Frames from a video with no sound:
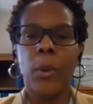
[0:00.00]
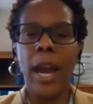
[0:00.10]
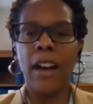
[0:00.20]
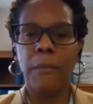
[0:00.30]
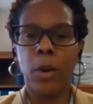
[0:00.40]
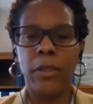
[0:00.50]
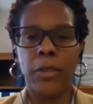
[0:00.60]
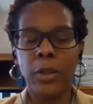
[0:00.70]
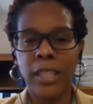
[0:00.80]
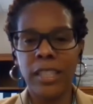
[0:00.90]
We have more
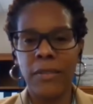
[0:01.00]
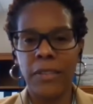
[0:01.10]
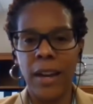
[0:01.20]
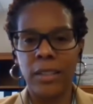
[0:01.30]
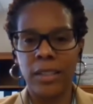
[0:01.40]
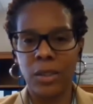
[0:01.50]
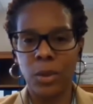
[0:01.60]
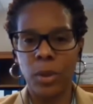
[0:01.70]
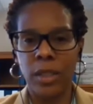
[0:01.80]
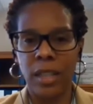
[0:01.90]
than 37,000
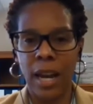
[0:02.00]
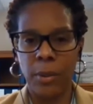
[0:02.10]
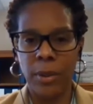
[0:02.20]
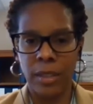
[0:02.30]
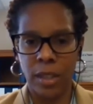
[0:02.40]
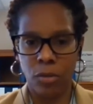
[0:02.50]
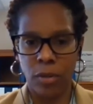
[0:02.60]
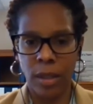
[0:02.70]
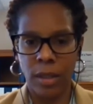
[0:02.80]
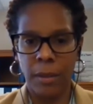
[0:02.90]
students in our
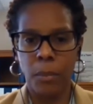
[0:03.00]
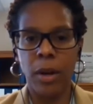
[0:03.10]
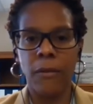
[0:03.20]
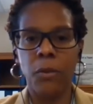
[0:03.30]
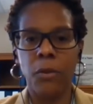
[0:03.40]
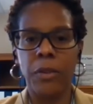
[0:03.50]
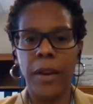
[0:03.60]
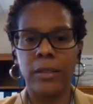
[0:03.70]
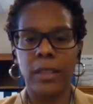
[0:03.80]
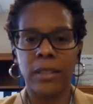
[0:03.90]
district, more than
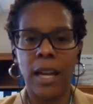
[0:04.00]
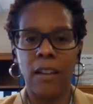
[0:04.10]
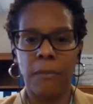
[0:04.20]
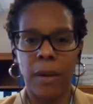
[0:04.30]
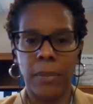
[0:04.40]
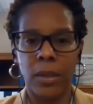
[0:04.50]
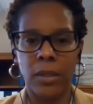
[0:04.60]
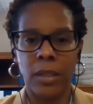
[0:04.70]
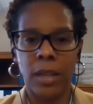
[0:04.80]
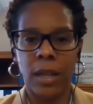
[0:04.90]
4,000 staff
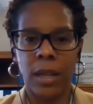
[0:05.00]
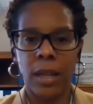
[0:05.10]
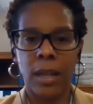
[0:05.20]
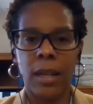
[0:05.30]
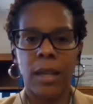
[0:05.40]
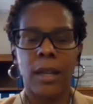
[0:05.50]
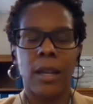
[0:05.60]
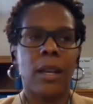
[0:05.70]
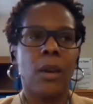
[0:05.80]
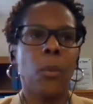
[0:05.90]
members.
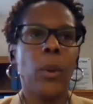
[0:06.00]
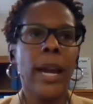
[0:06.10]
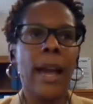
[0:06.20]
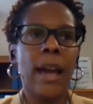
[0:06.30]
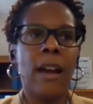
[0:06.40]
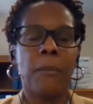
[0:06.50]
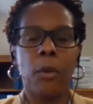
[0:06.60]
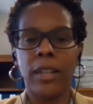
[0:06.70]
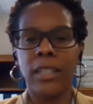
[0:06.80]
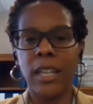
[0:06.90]
We have
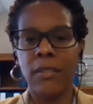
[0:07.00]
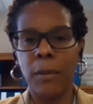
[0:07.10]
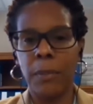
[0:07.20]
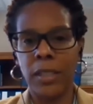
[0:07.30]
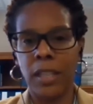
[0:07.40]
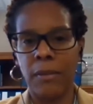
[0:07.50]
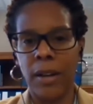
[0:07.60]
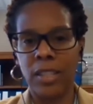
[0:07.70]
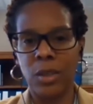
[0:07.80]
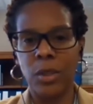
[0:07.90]
more than 70% of
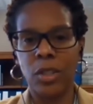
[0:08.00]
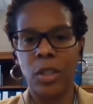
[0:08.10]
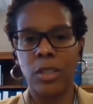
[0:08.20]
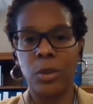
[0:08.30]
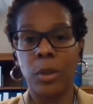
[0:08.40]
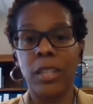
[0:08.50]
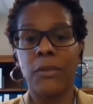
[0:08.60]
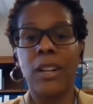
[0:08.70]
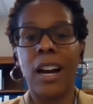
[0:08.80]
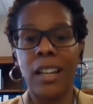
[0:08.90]
our students are students
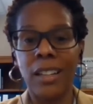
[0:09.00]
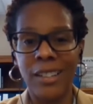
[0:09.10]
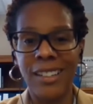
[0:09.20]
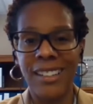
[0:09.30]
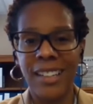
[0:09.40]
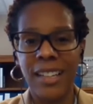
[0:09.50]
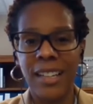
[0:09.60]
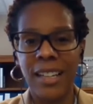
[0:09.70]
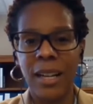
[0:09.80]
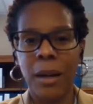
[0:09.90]
of color.
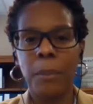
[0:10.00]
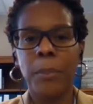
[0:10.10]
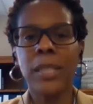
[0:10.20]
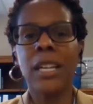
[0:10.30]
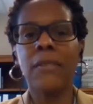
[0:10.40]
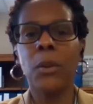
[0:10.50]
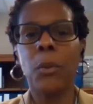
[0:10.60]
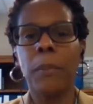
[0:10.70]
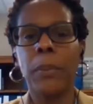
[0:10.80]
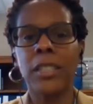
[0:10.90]

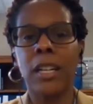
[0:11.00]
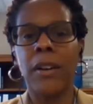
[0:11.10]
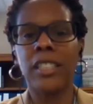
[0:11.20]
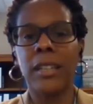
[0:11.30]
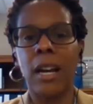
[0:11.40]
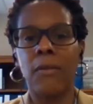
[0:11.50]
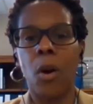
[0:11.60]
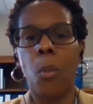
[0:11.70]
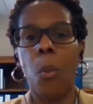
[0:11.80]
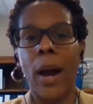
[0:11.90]
71% of our staff
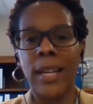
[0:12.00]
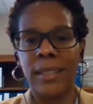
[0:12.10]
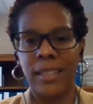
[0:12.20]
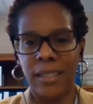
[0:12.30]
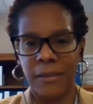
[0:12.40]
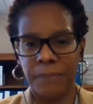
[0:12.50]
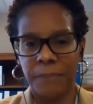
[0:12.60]
are white.